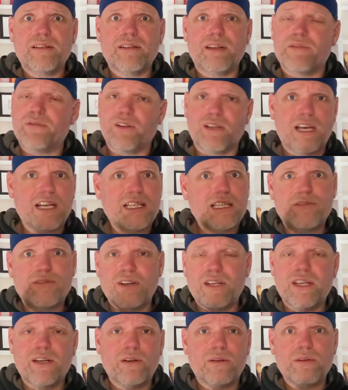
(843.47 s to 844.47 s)
If you liked the
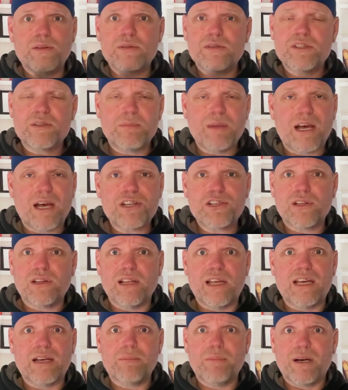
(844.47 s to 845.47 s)
video, smash the
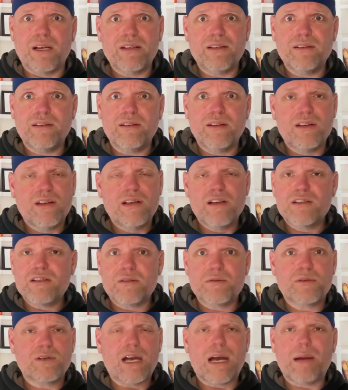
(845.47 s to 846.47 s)
like button,
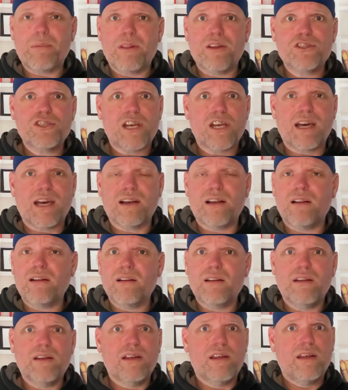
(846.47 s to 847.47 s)
subscribe to the
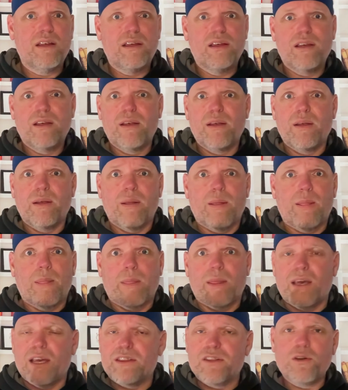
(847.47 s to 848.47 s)
channel,
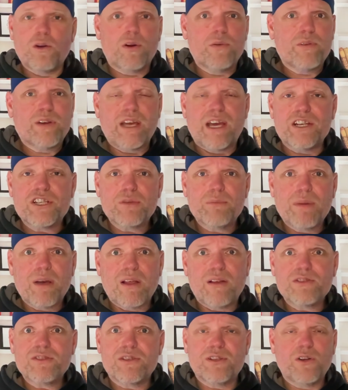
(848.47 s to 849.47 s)
hit the notification
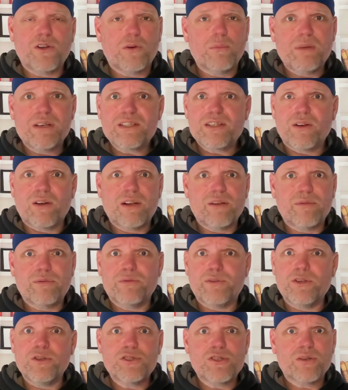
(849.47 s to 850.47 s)
bell so you don't miss out on
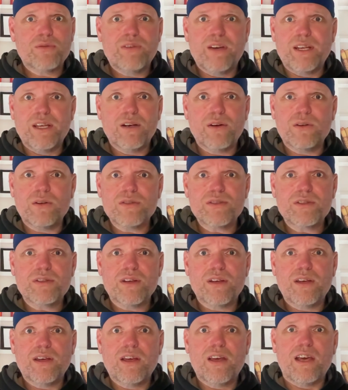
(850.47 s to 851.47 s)
future videos,
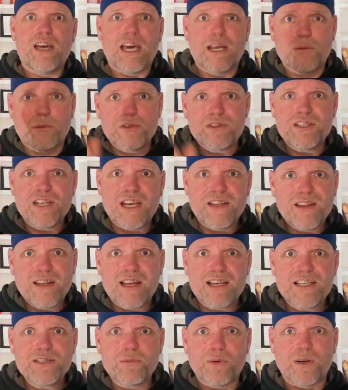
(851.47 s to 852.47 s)
and we'll see you in the
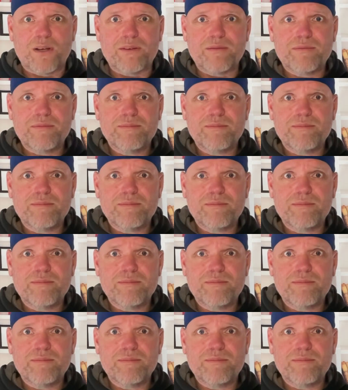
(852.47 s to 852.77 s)
next one.